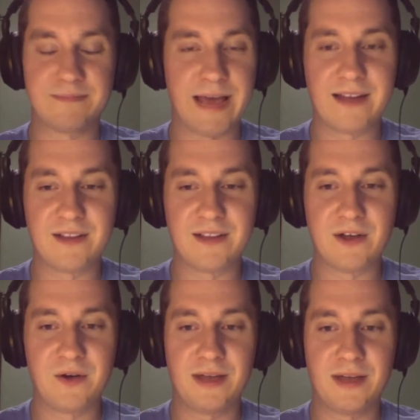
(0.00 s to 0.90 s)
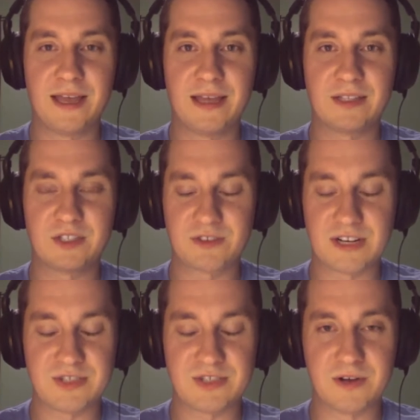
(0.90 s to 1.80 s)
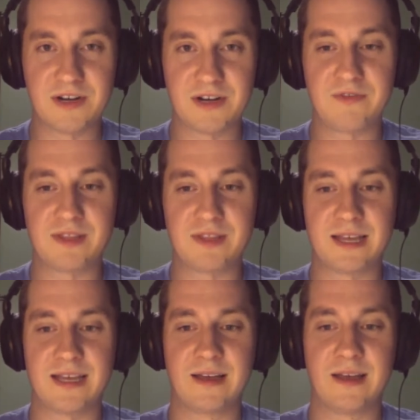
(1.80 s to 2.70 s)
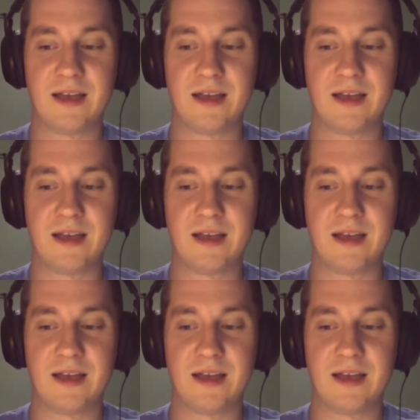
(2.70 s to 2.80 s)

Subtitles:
Mallow and Stretch Mo and everything.